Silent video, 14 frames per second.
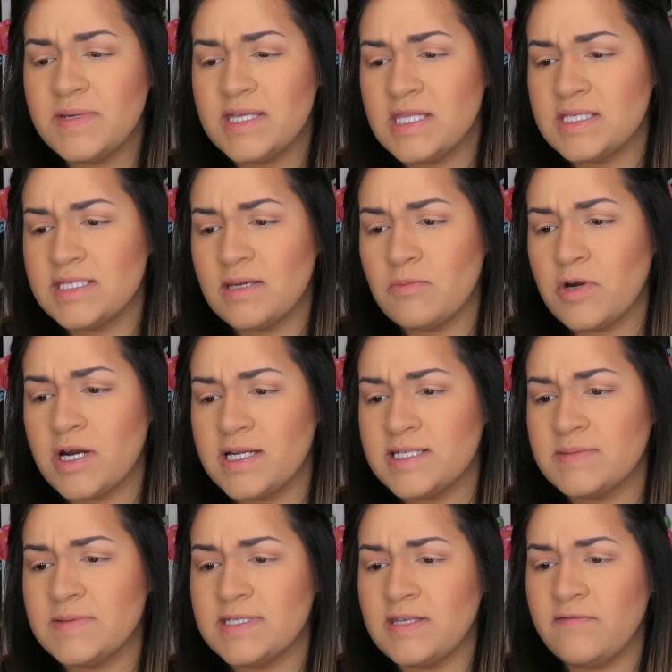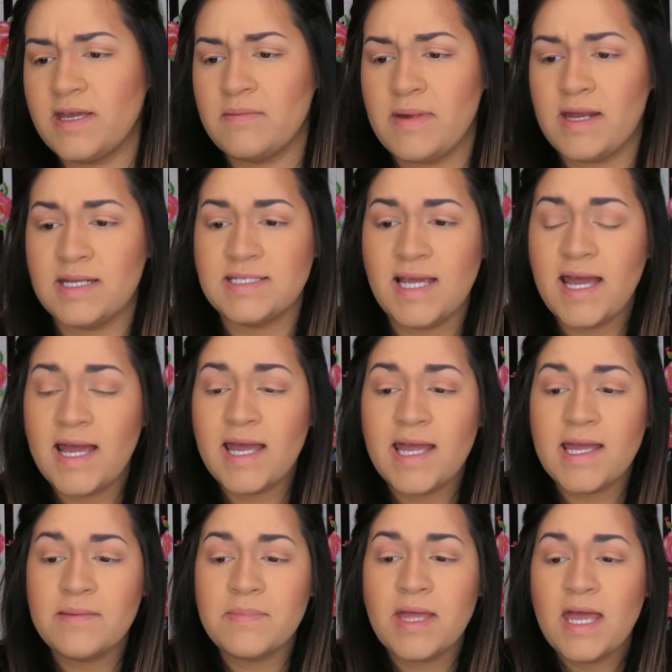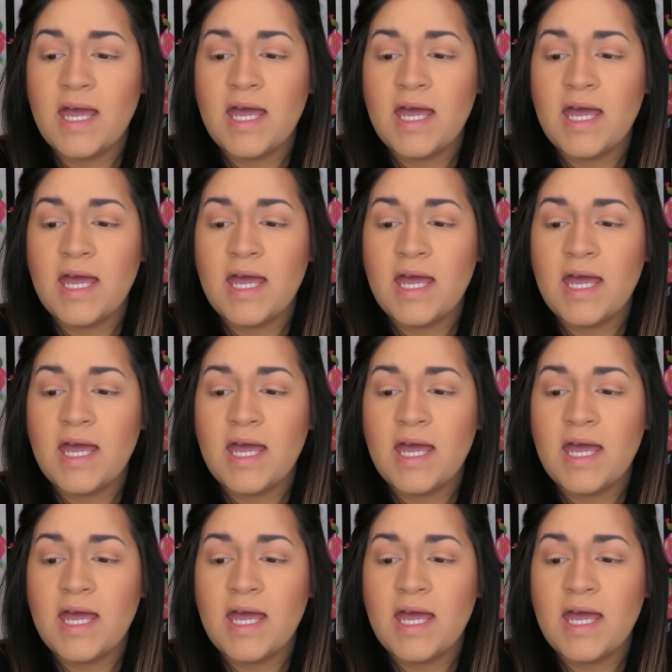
be somewhere in a specific amount of time.